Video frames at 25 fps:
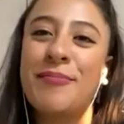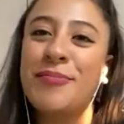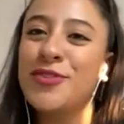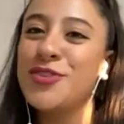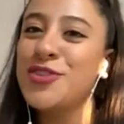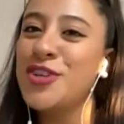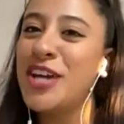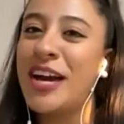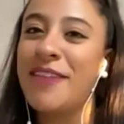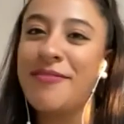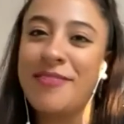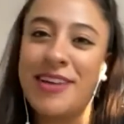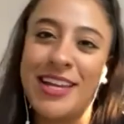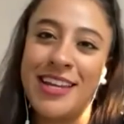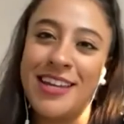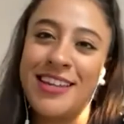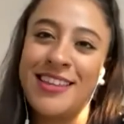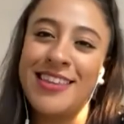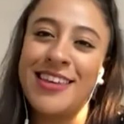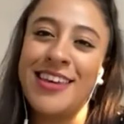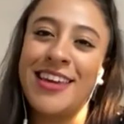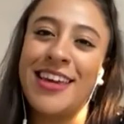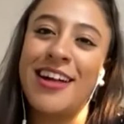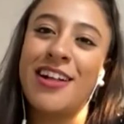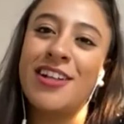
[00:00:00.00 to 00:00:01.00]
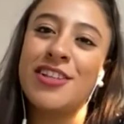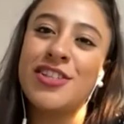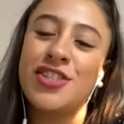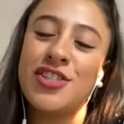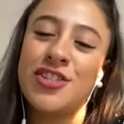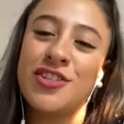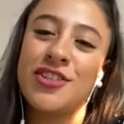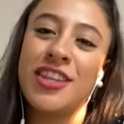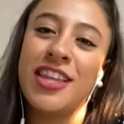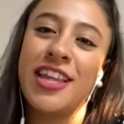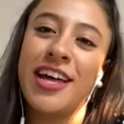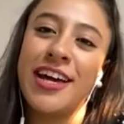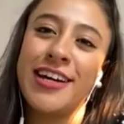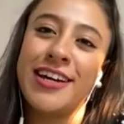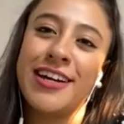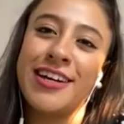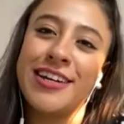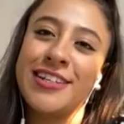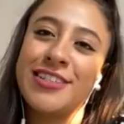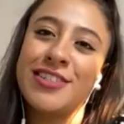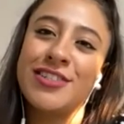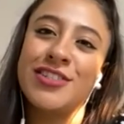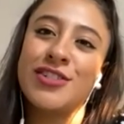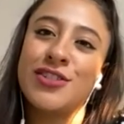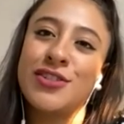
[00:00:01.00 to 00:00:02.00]
Do you have anything else you'd like
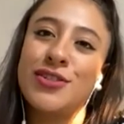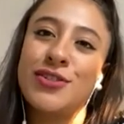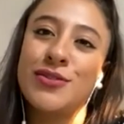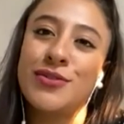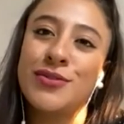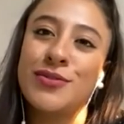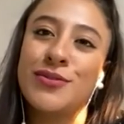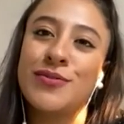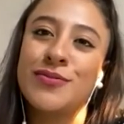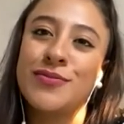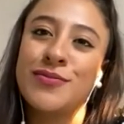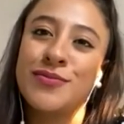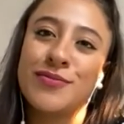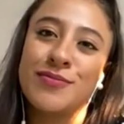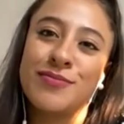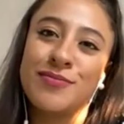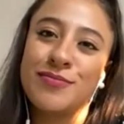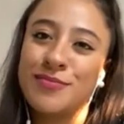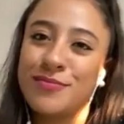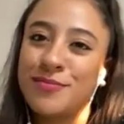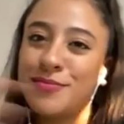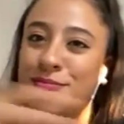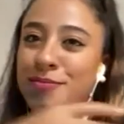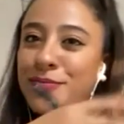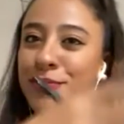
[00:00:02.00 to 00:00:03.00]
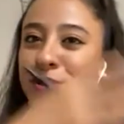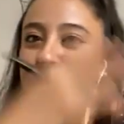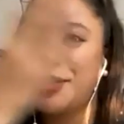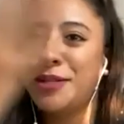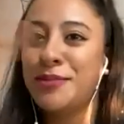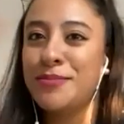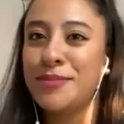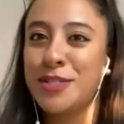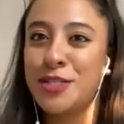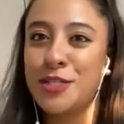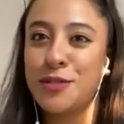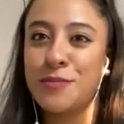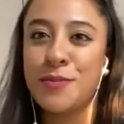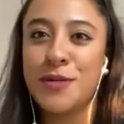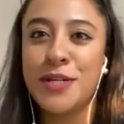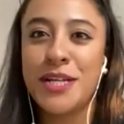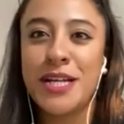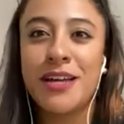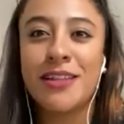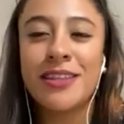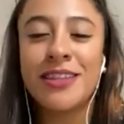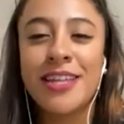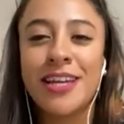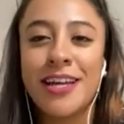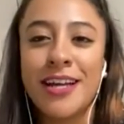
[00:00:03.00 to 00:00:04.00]
us to pretty much put
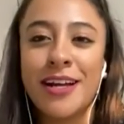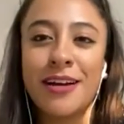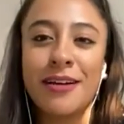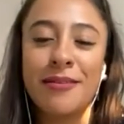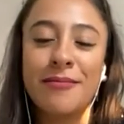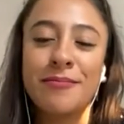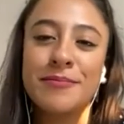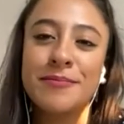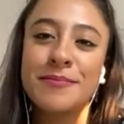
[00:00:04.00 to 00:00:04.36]
out there?